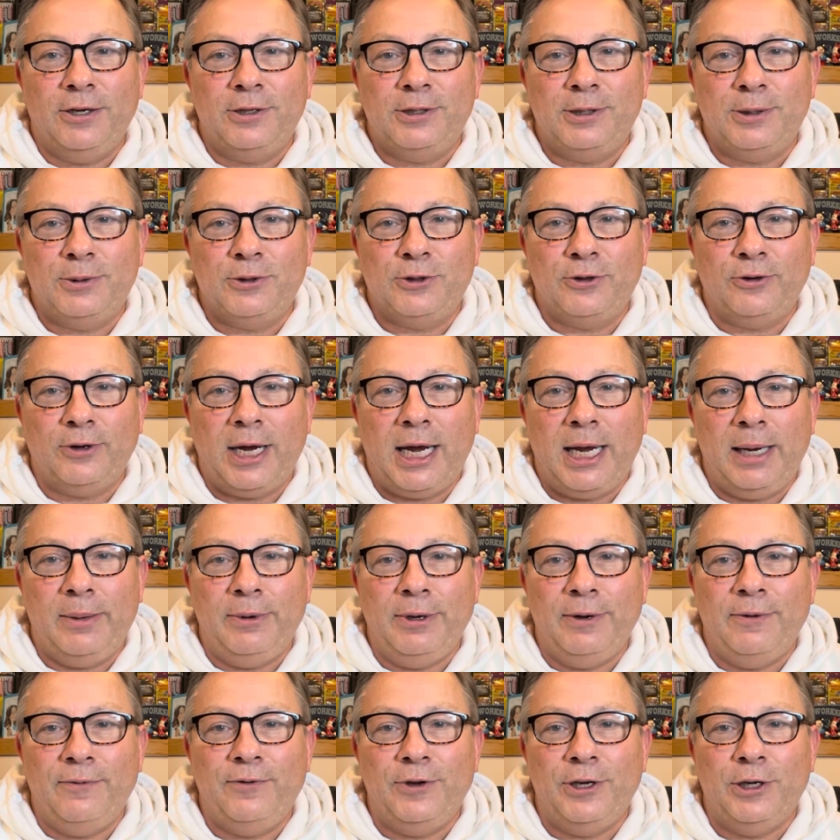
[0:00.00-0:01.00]
Subscribe.
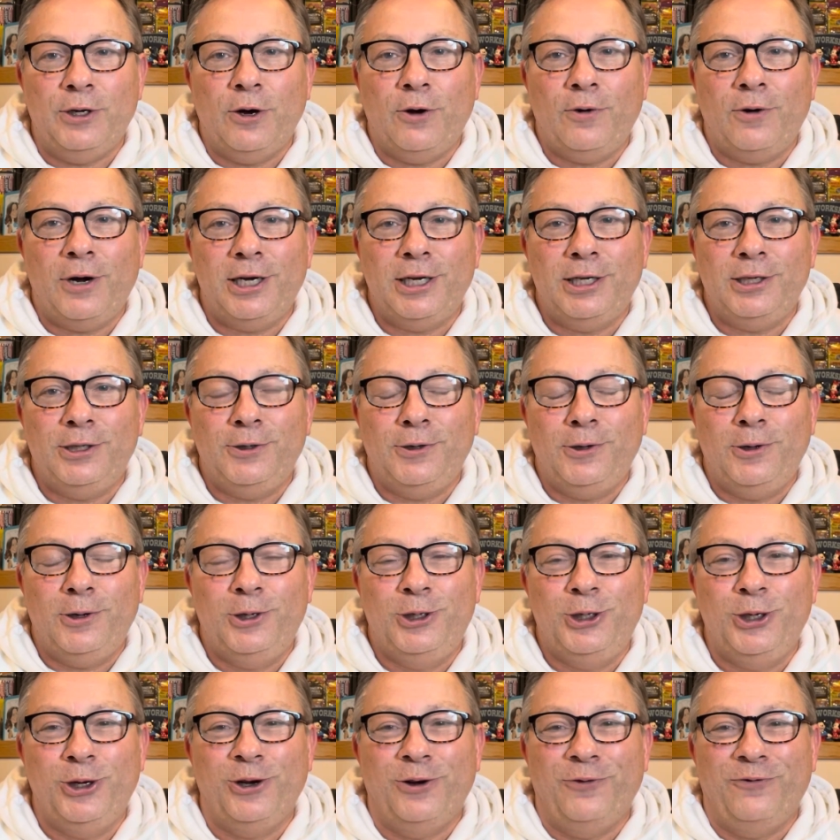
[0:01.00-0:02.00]
Even if you don't want to do
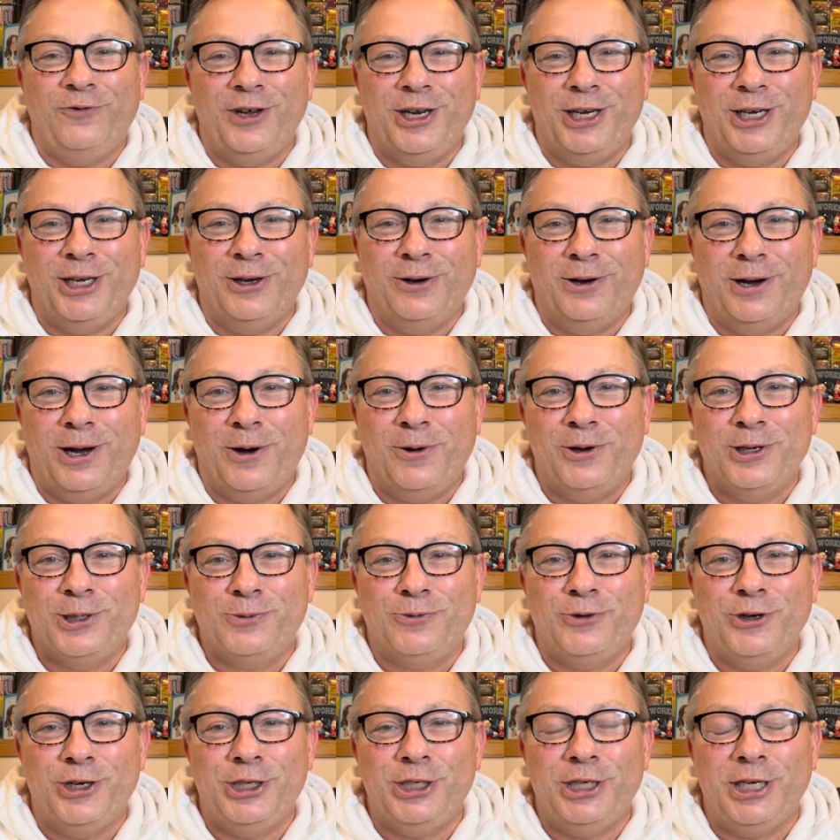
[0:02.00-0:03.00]
a video, I always
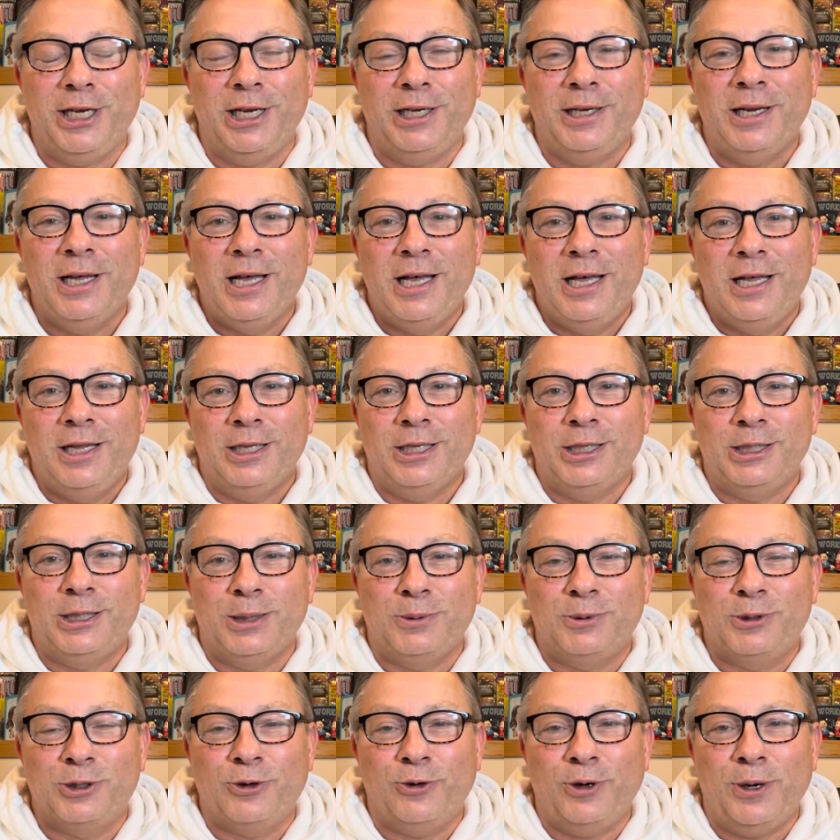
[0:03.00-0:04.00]
appreciate the
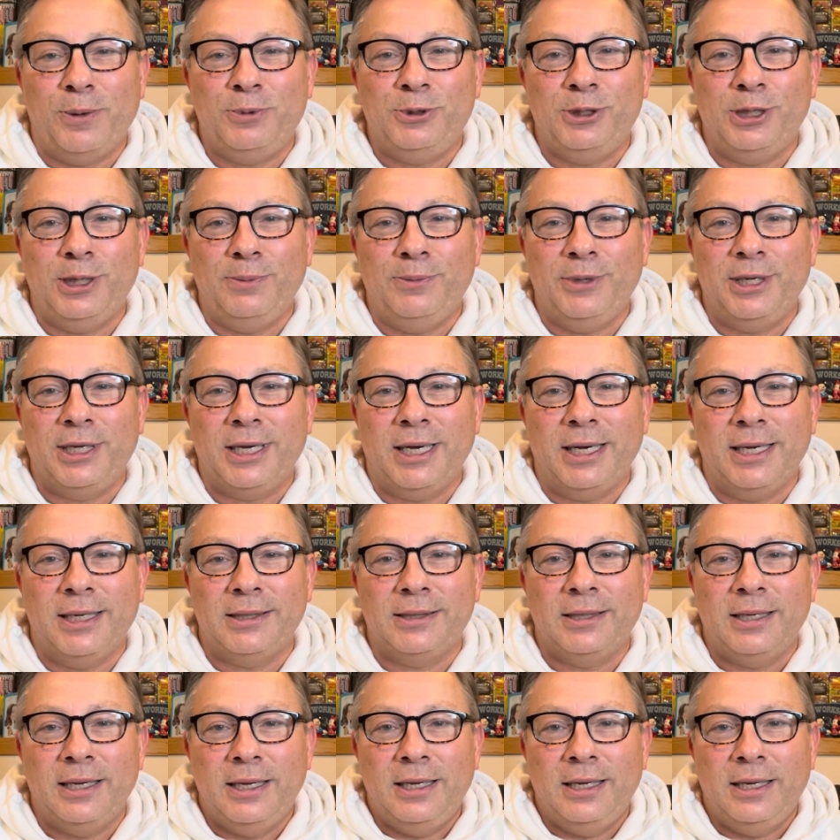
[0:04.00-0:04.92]
subscription, because